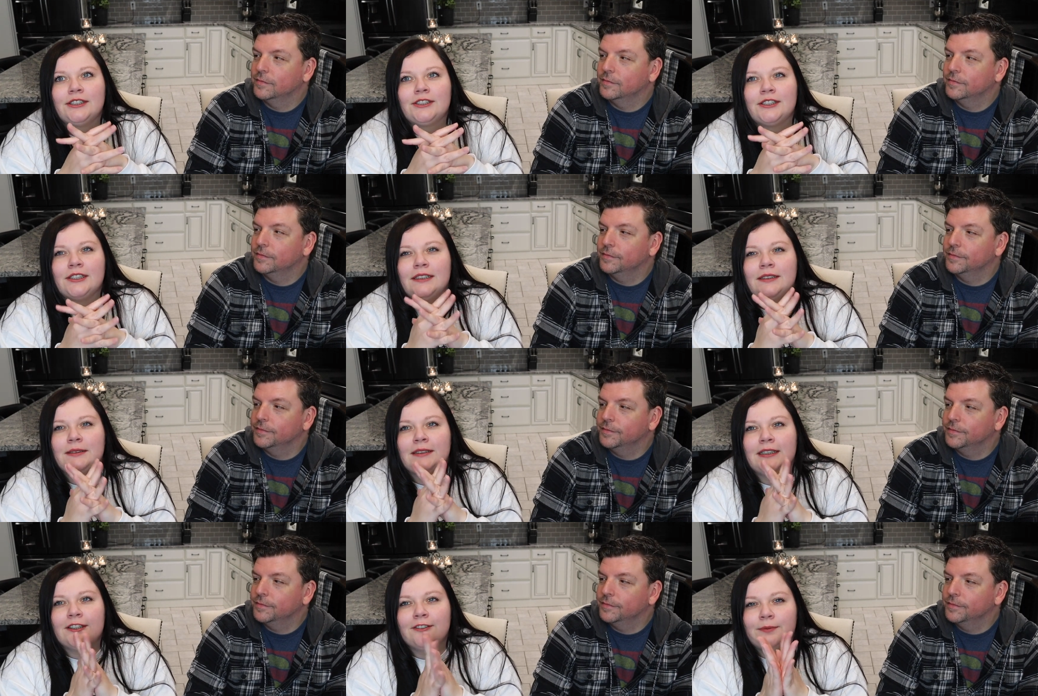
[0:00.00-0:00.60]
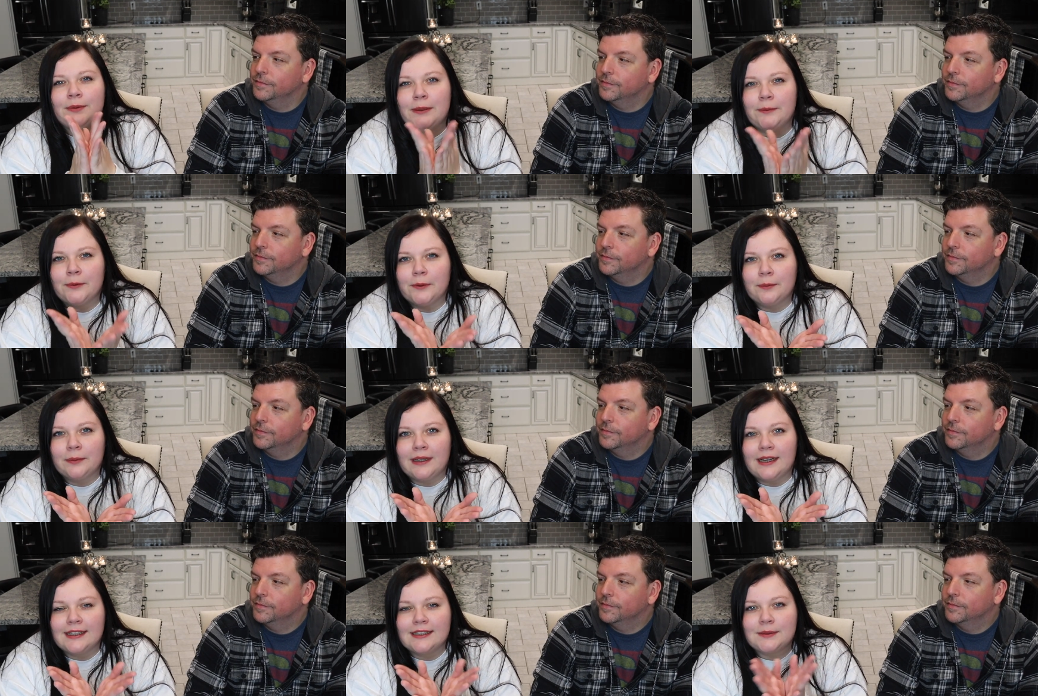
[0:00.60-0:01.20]
Speaker 1: usually give people
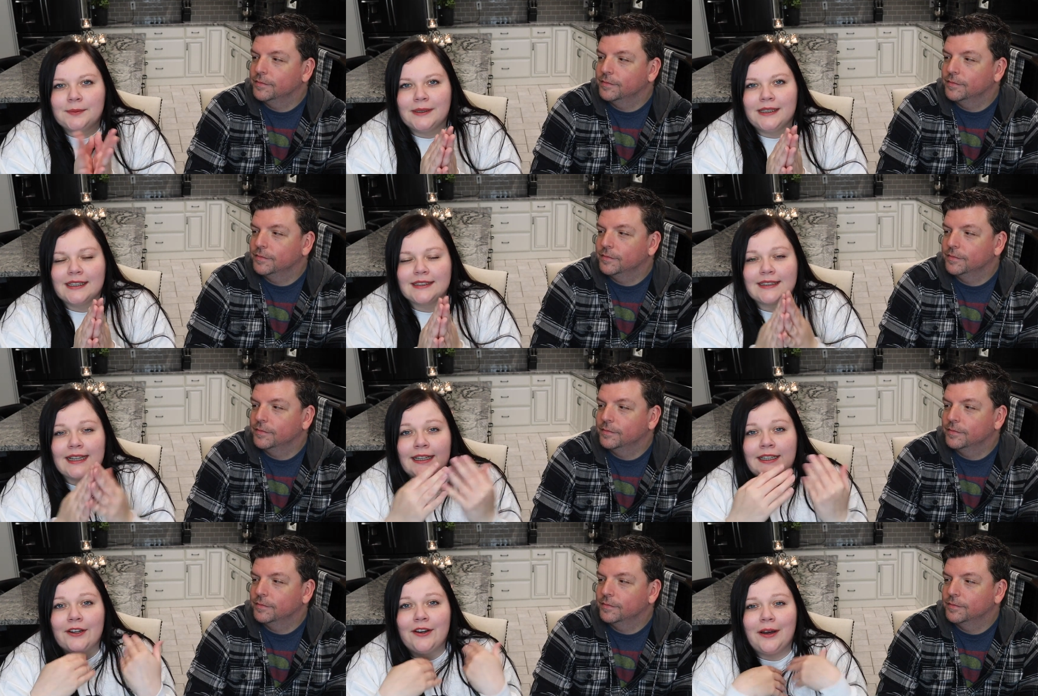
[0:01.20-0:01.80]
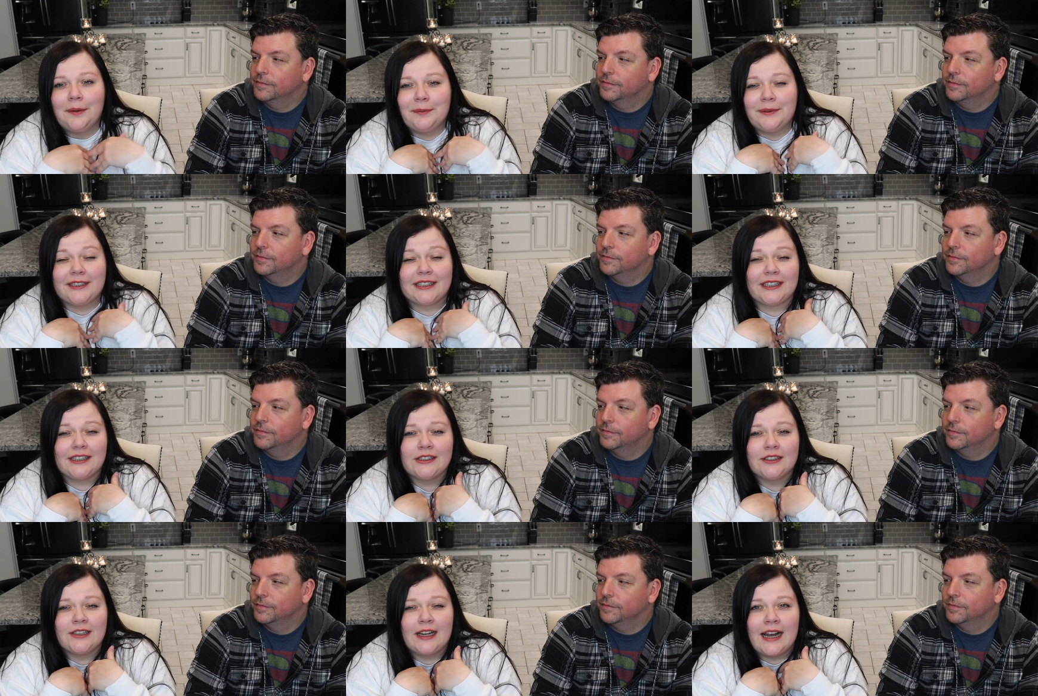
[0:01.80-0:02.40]
plants because I know how
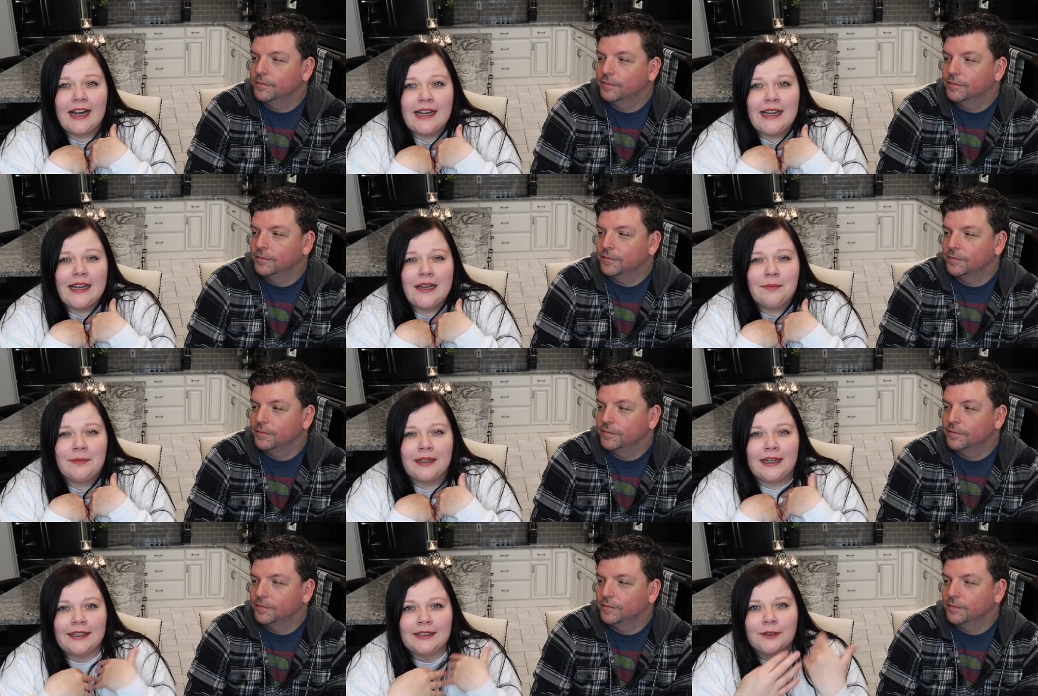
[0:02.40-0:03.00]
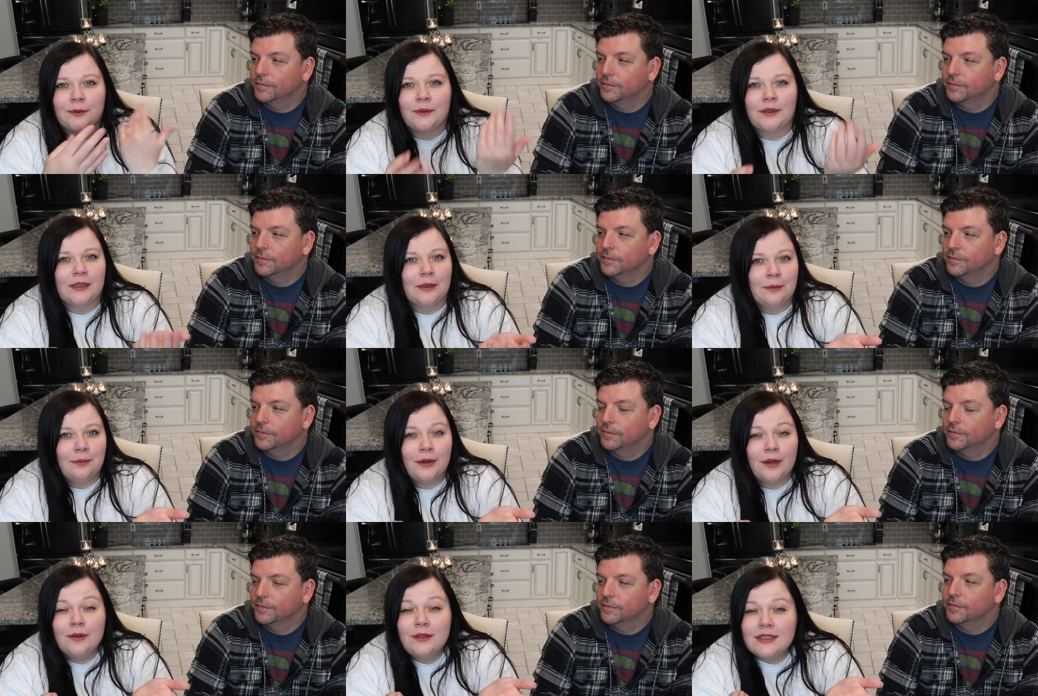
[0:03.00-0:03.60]
particular I am, and I don't want to
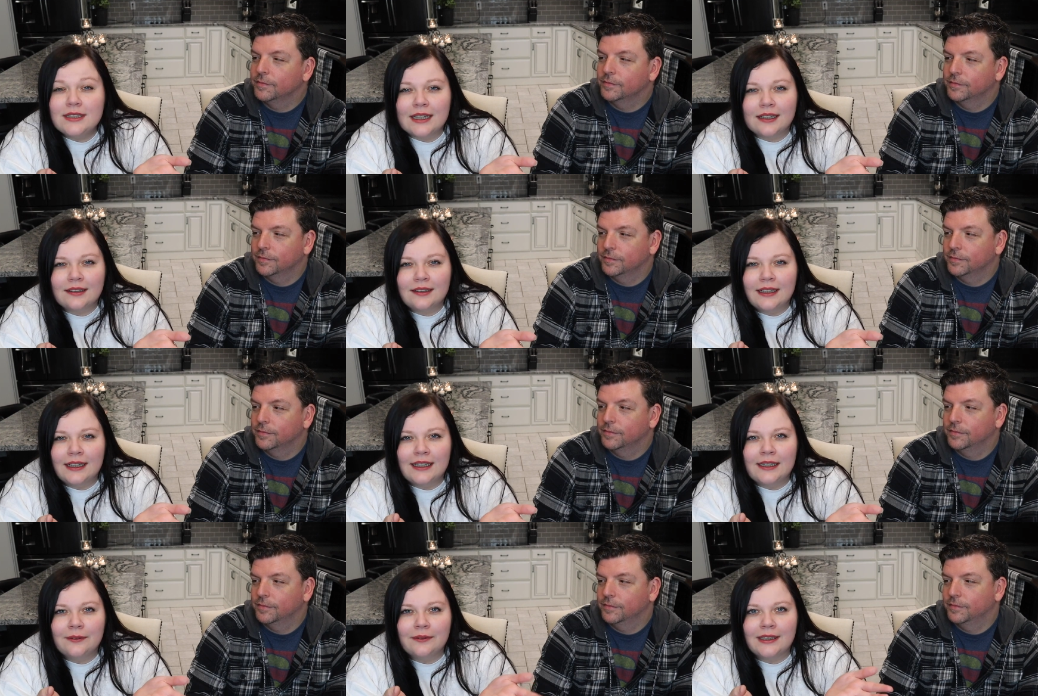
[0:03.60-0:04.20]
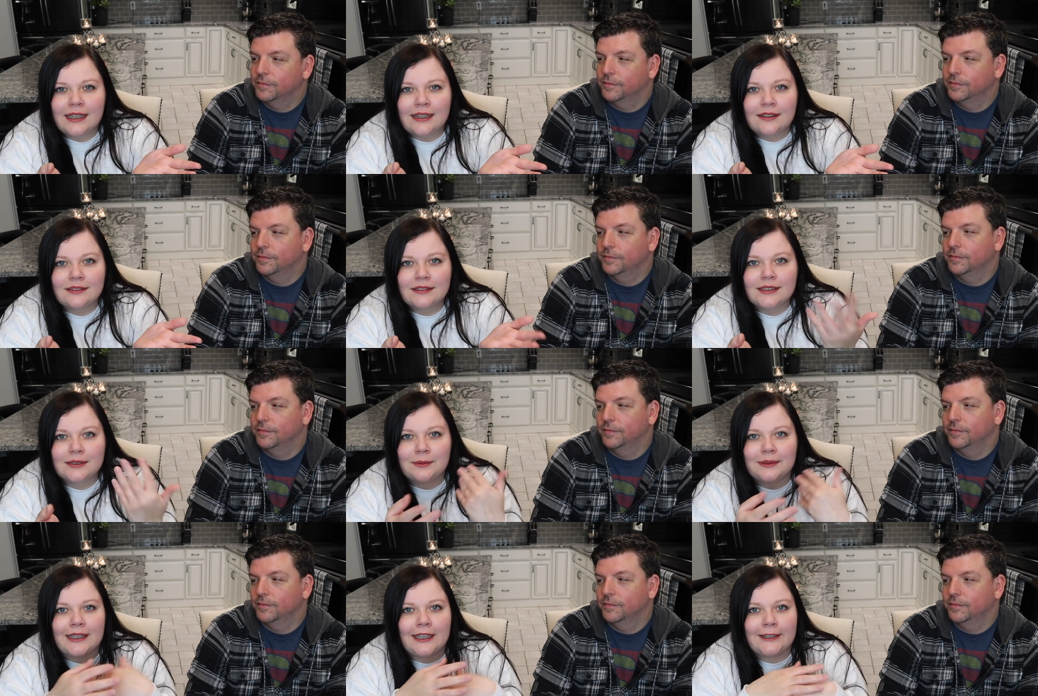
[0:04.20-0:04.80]
impose that on anyone
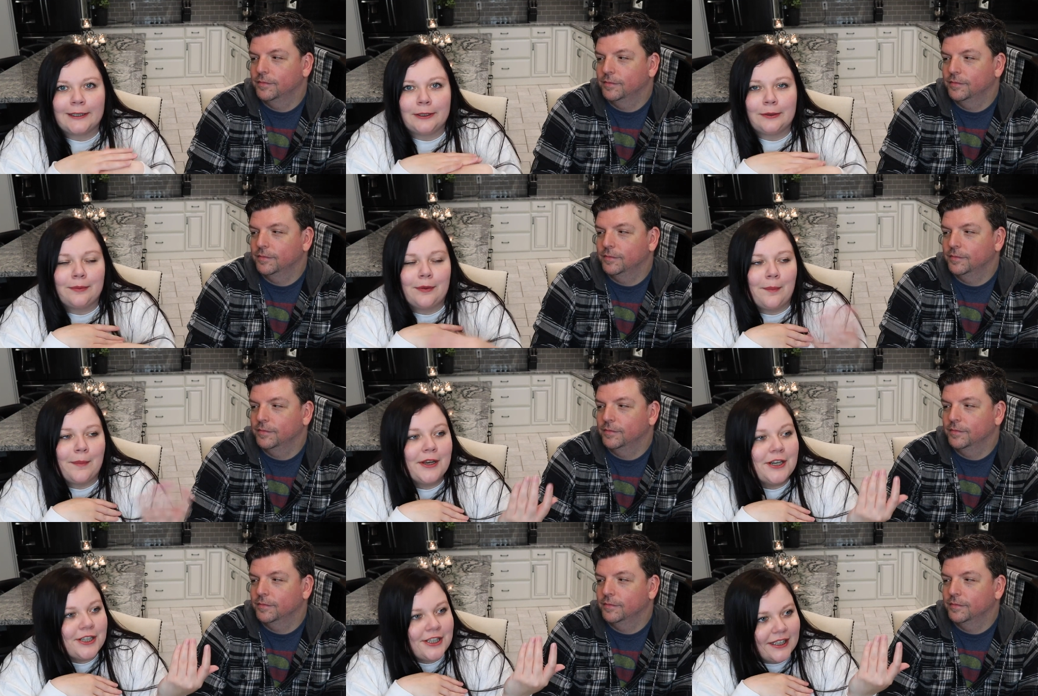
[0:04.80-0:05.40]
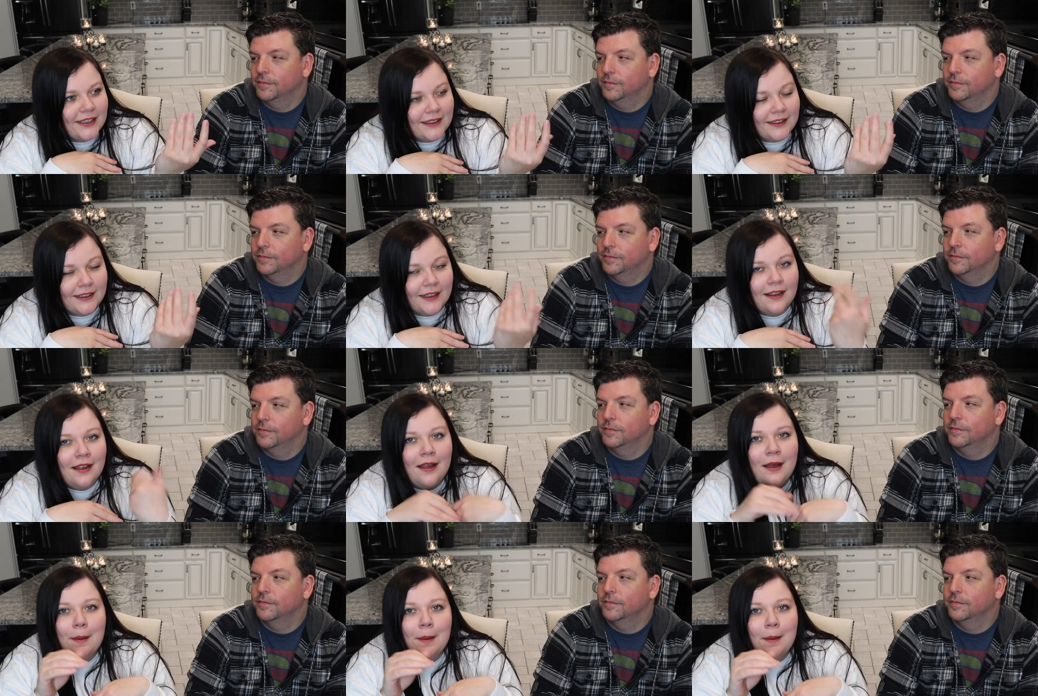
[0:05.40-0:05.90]
else without their permission.